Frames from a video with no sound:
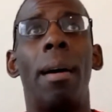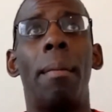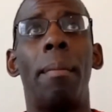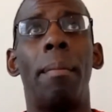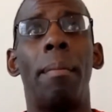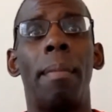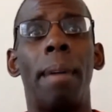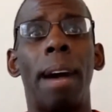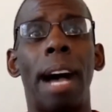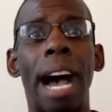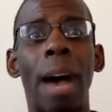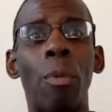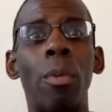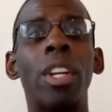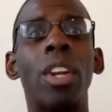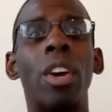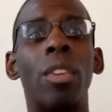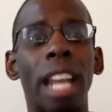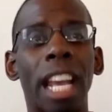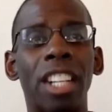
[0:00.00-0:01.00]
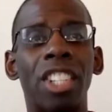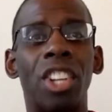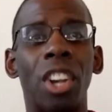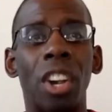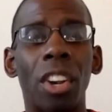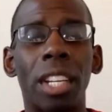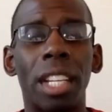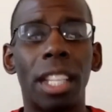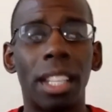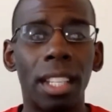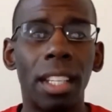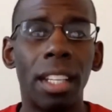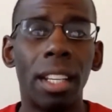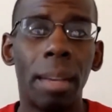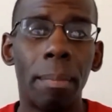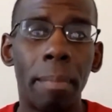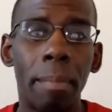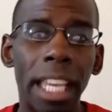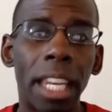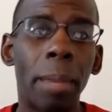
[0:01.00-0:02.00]
I went on that journey,
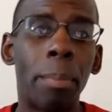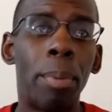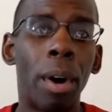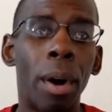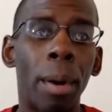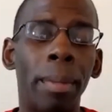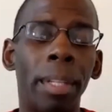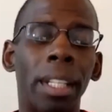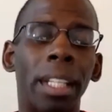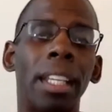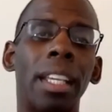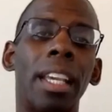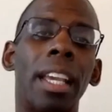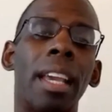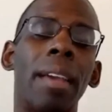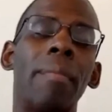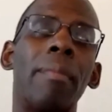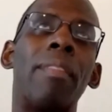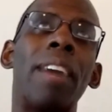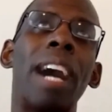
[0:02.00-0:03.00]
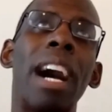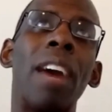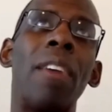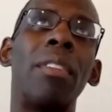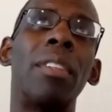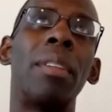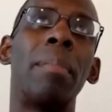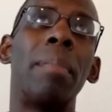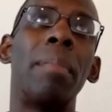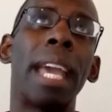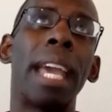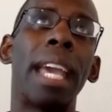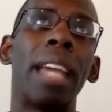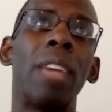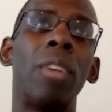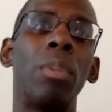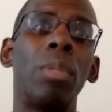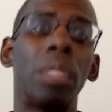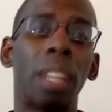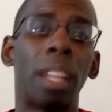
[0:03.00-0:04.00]
made it publicly, and found the man who
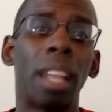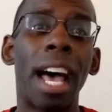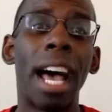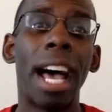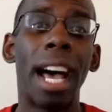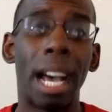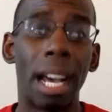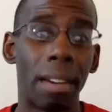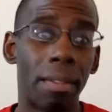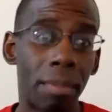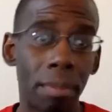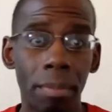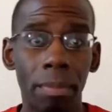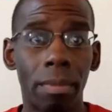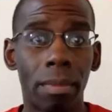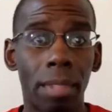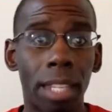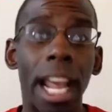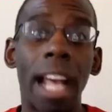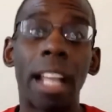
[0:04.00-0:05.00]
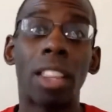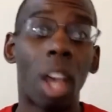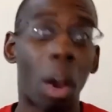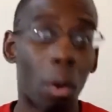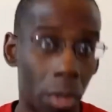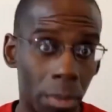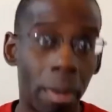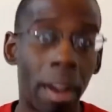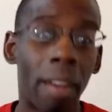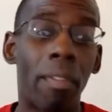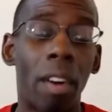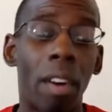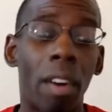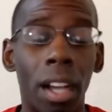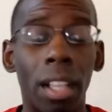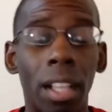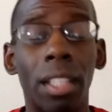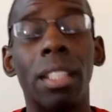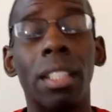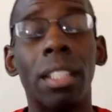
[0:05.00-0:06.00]
was alive that I thought was my
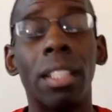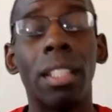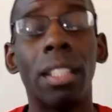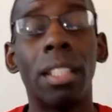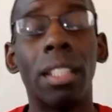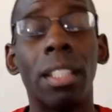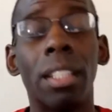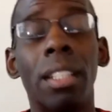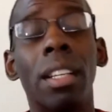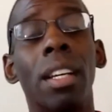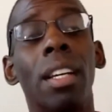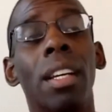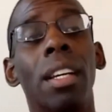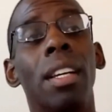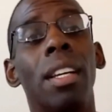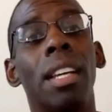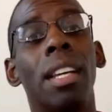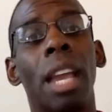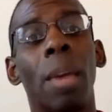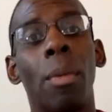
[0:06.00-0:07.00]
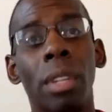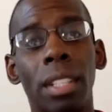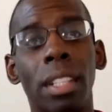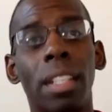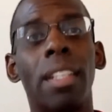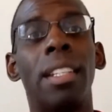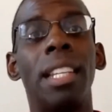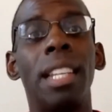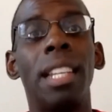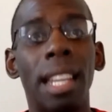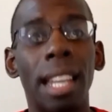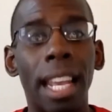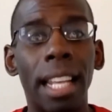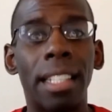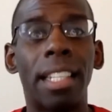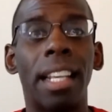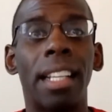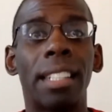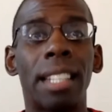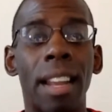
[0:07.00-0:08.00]
father. And we took a DNA
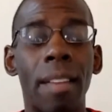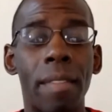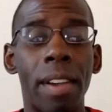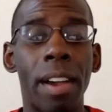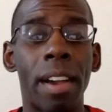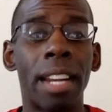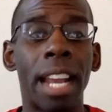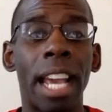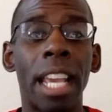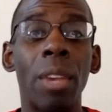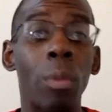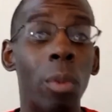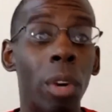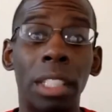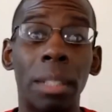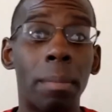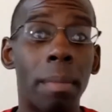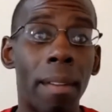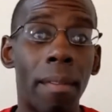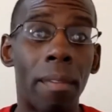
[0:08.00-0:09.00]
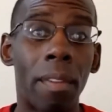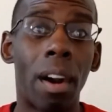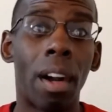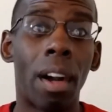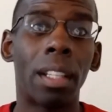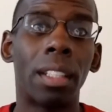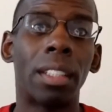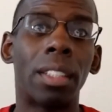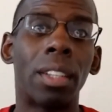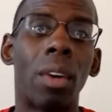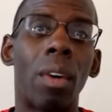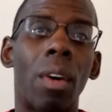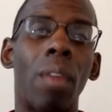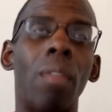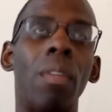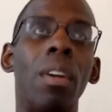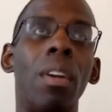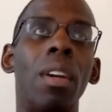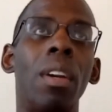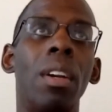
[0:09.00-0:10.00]
test, and I found out he wasn't my father. So
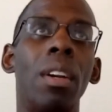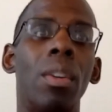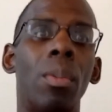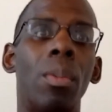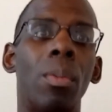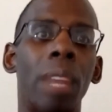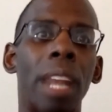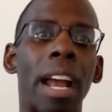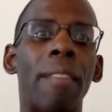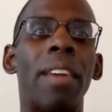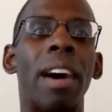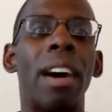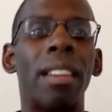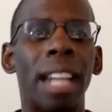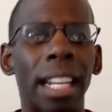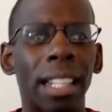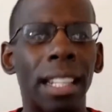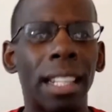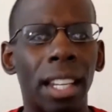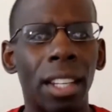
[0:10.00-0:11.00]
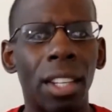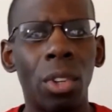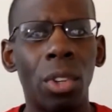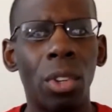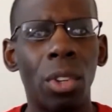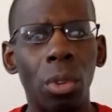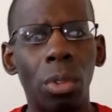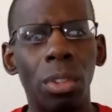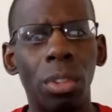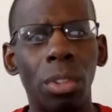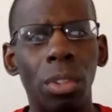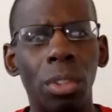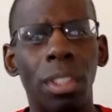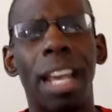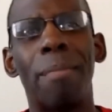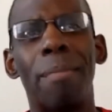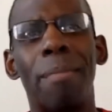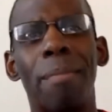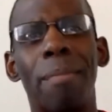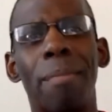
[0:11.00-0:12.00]
when I found out the news that
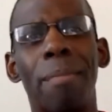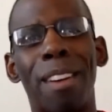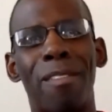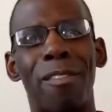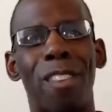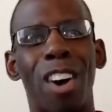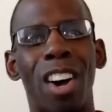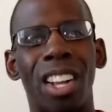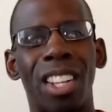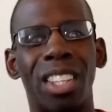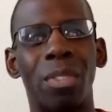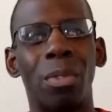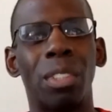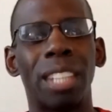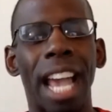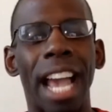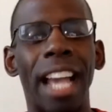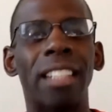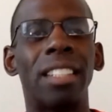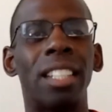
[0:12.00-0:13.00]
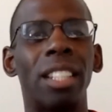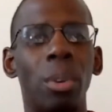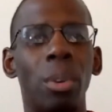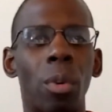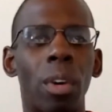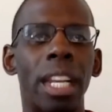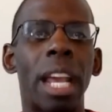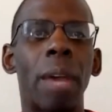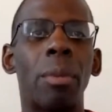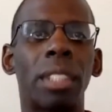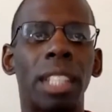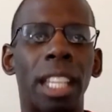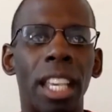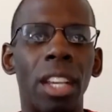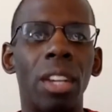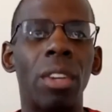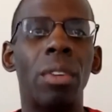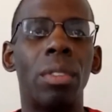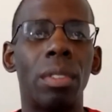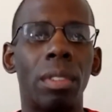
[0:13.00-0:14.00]
my father was actually the one that was
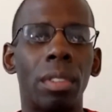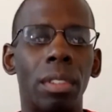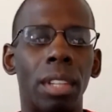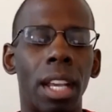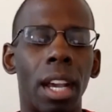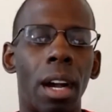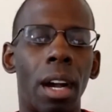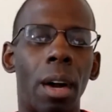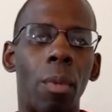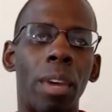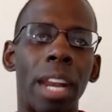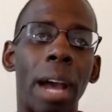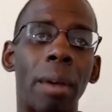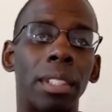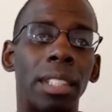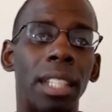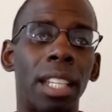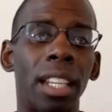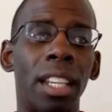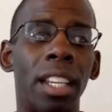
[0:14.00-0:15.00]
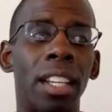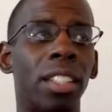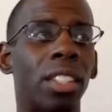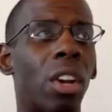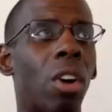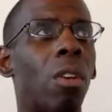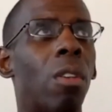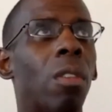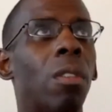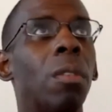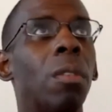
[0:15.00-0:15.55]
killed when I was 10 years old,